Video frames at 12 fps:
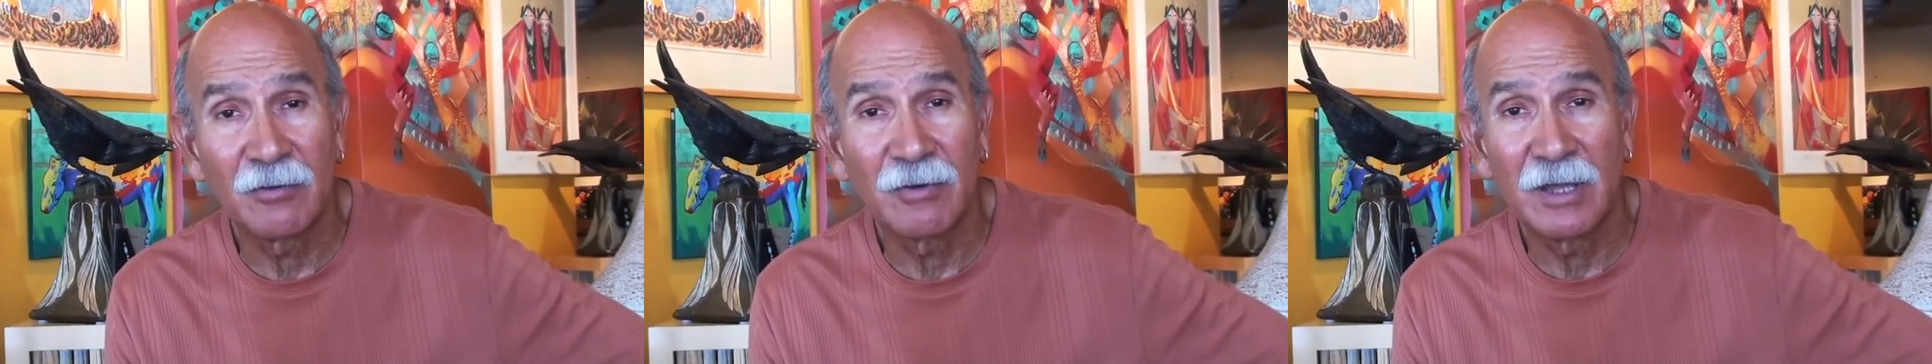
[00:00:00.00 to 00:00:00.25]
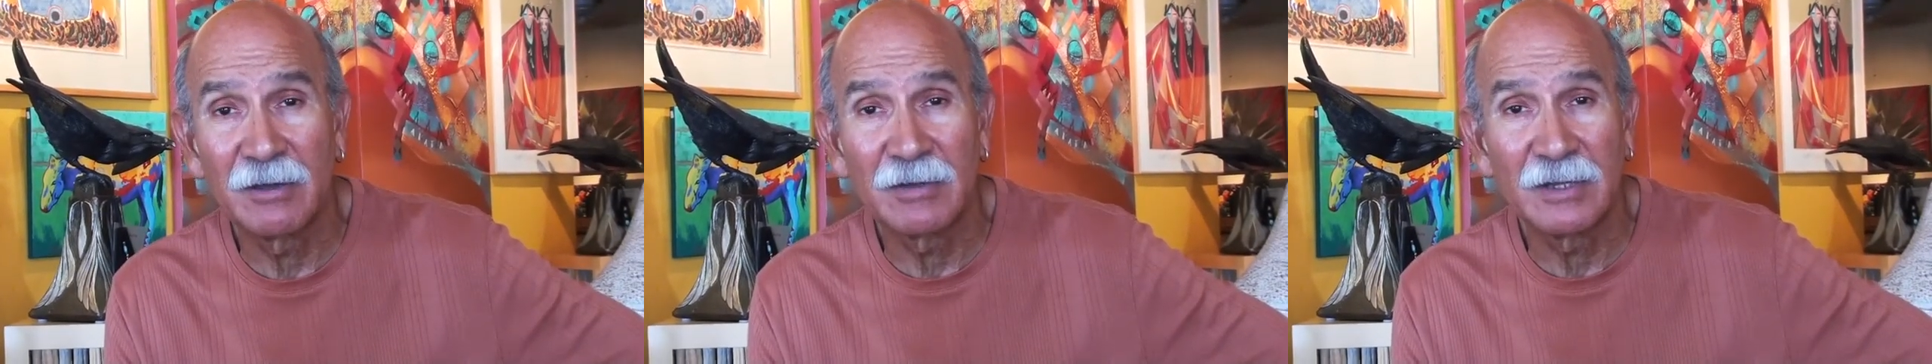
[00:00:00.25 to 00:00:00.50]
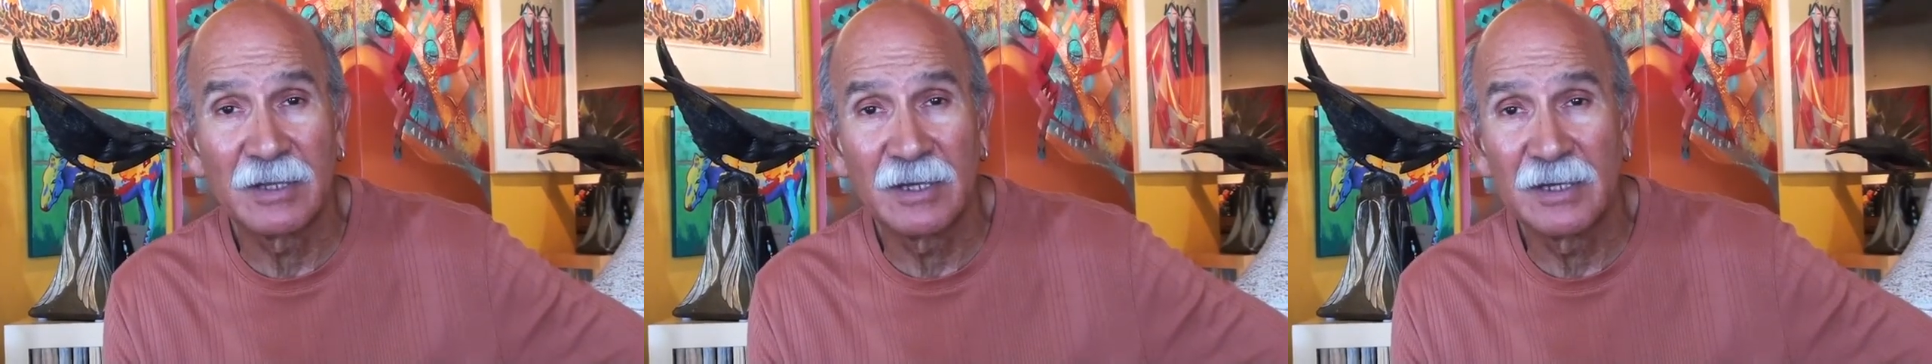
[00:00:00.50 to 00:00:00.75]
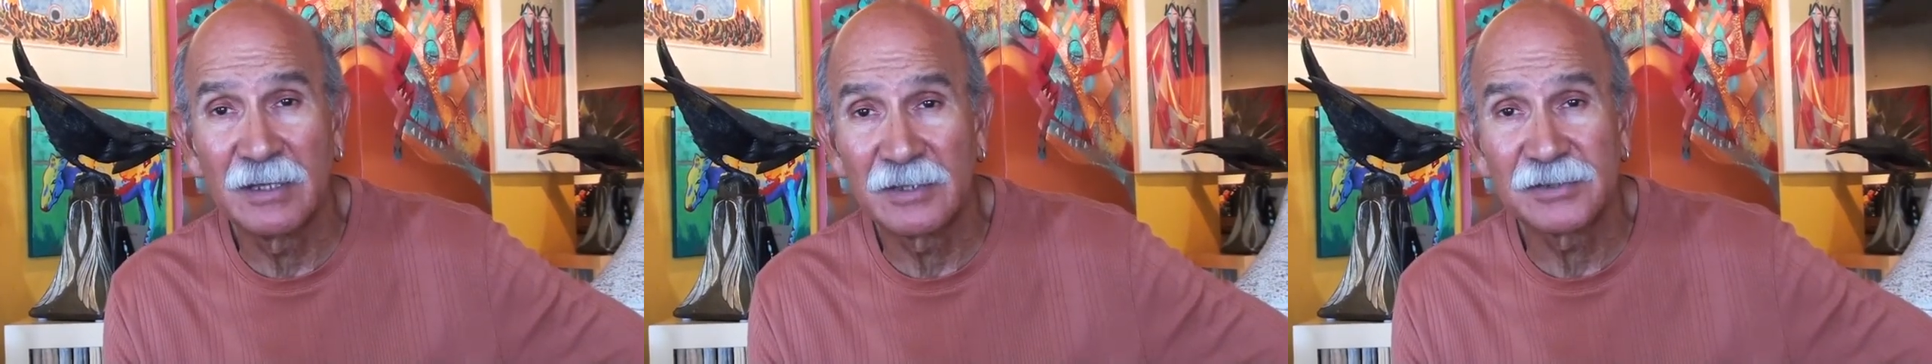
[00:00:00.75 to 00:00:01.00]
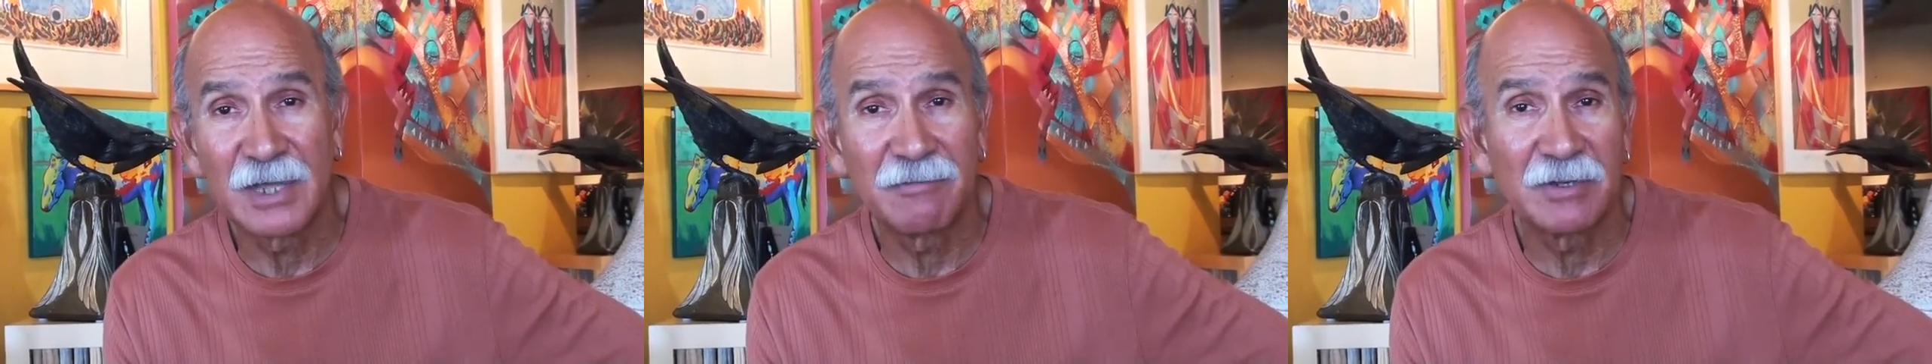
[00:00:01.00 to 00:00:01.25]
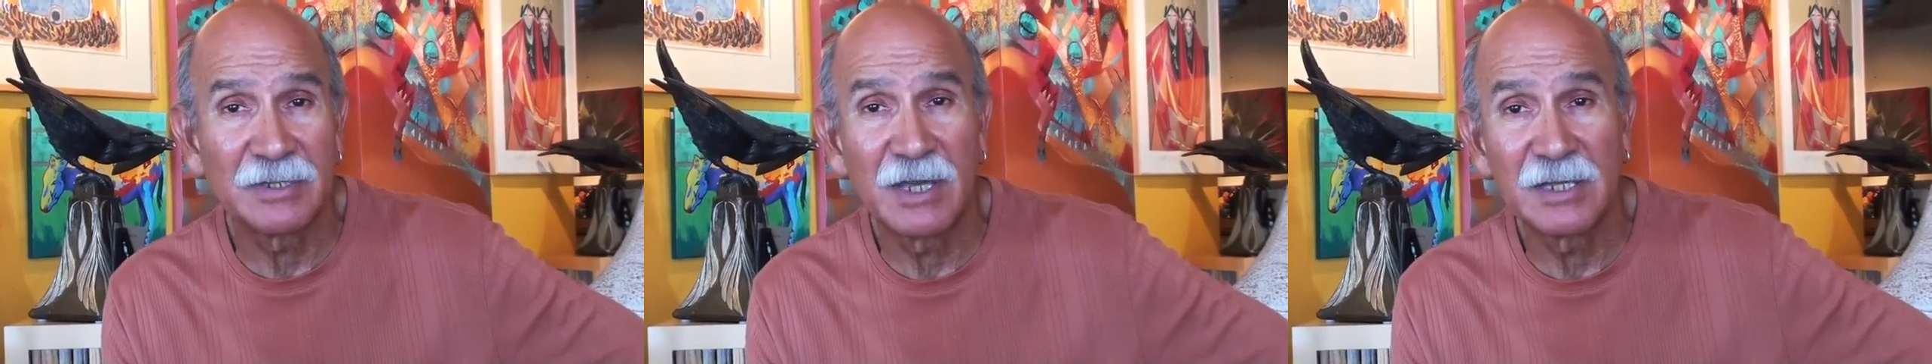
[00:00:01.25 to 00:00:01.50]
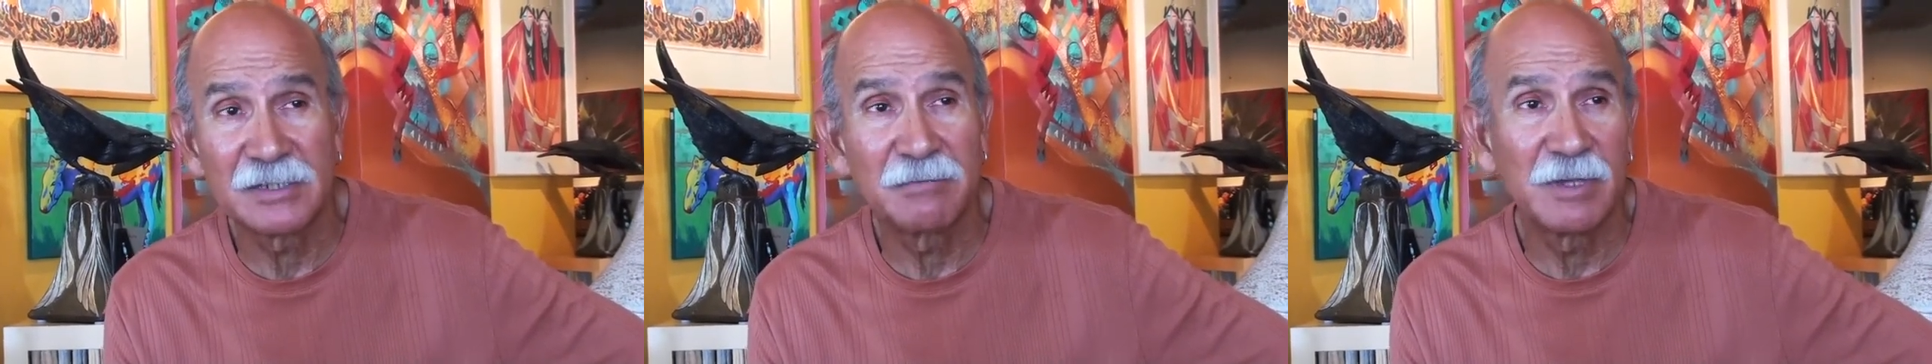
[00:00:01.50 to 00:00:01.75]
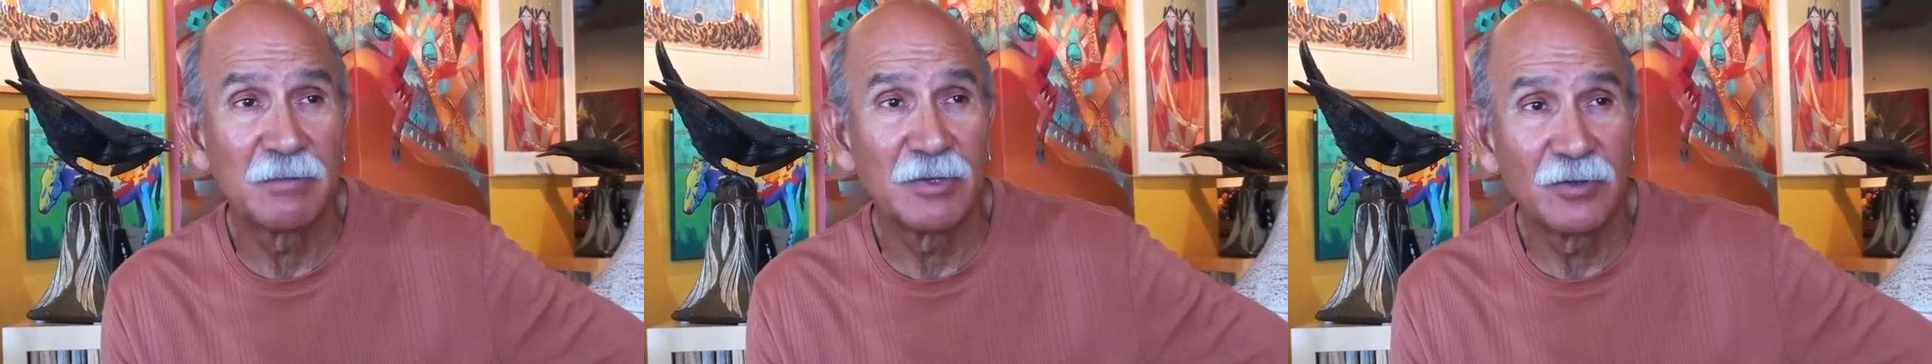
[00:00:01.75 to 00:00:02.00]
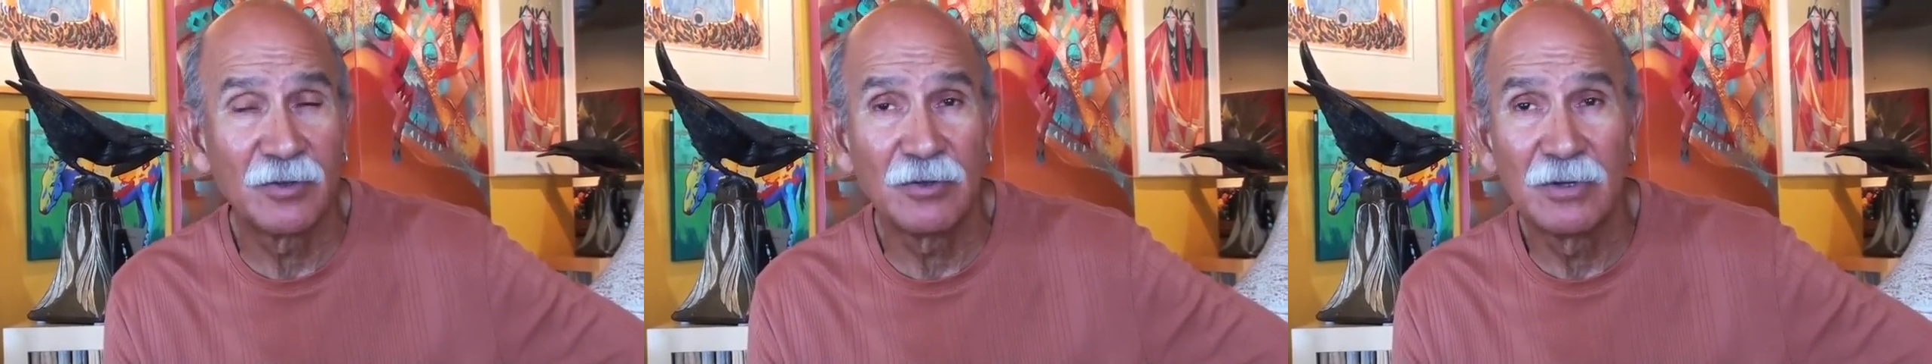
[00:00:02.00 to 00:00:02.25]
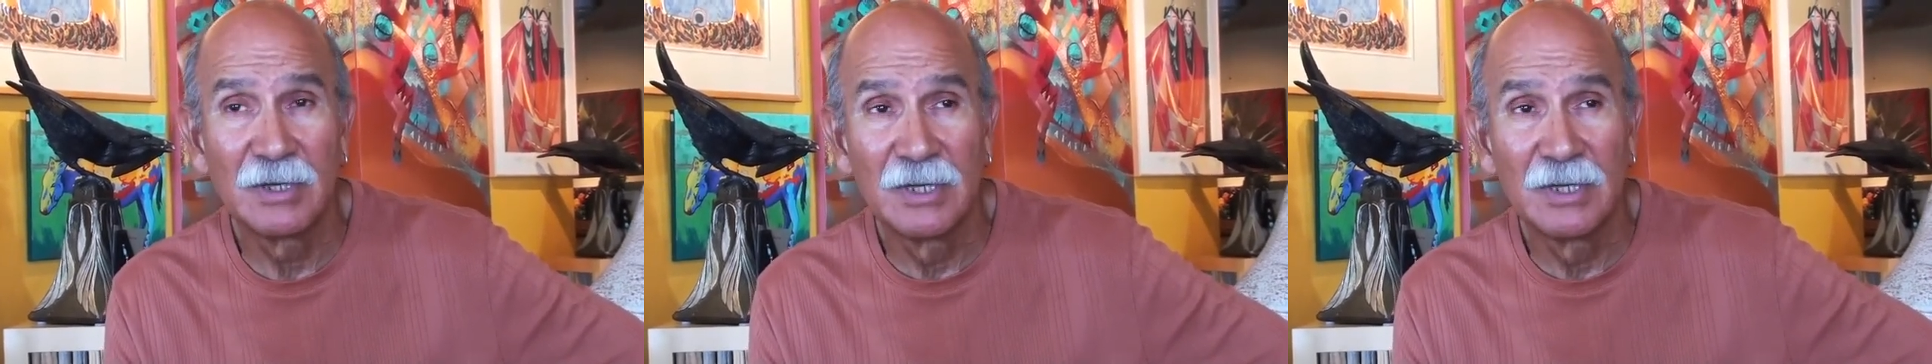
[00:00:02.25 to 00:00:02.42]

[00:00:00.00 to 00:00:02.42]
round. It's advertised, and people do.